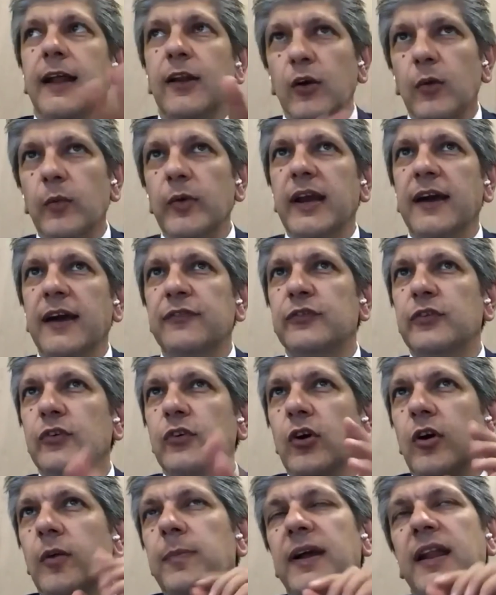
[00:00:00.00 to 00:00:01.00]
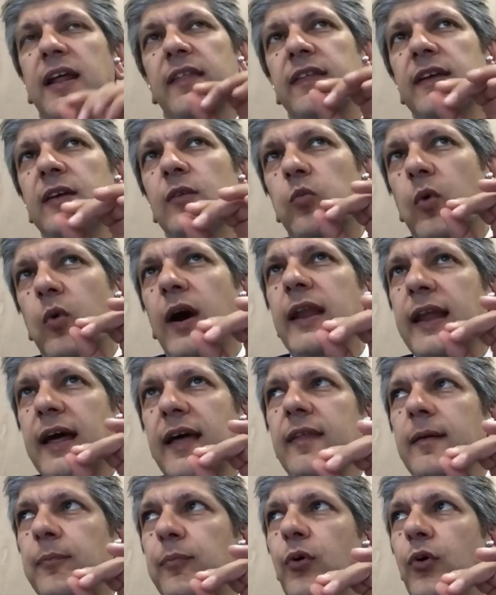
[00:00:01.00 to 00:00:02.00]
I know we have to go, but I think one
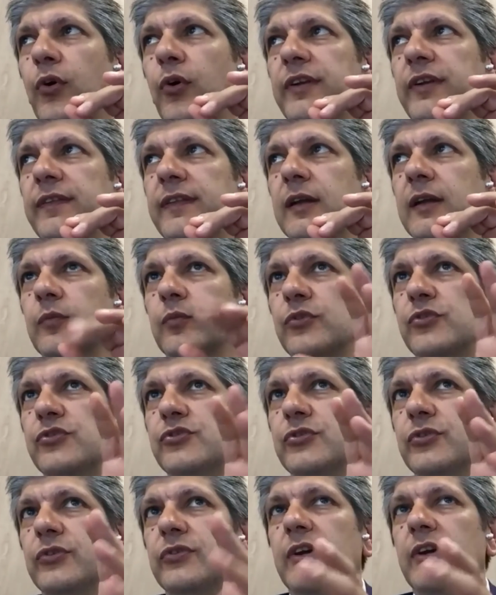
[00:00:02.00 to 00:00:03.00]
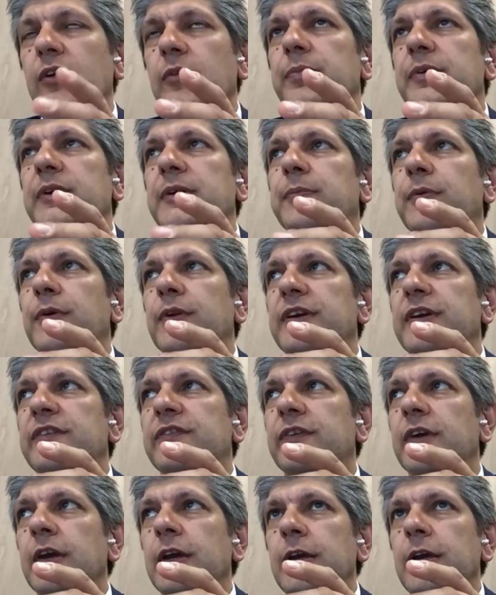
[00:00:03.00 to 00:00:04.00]
other point that we should tell people
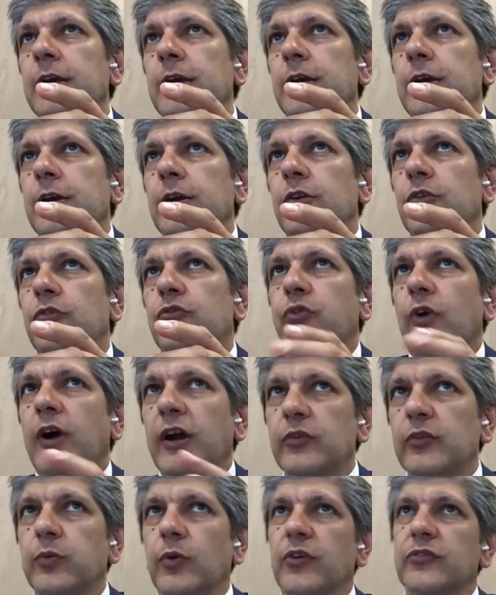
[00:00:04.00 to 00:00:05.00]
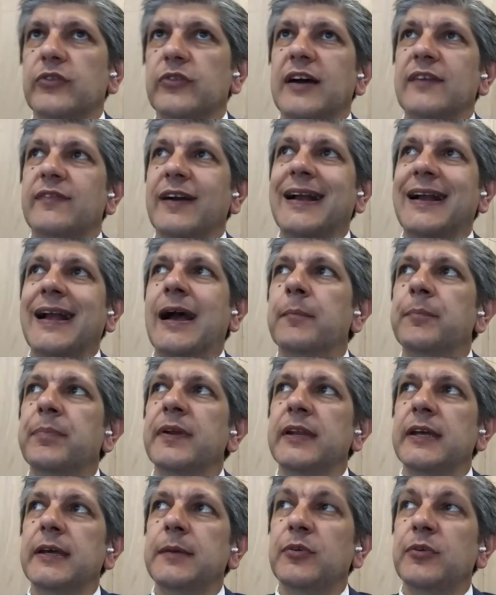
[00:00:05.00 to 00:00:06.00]
is try to also have a
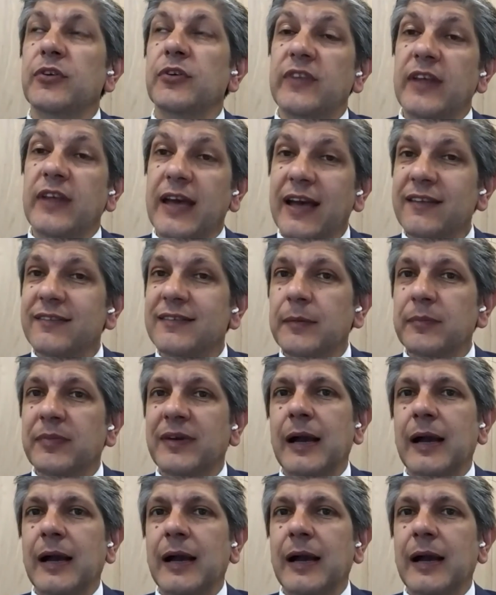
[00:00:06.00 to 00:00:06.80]
company, because there are some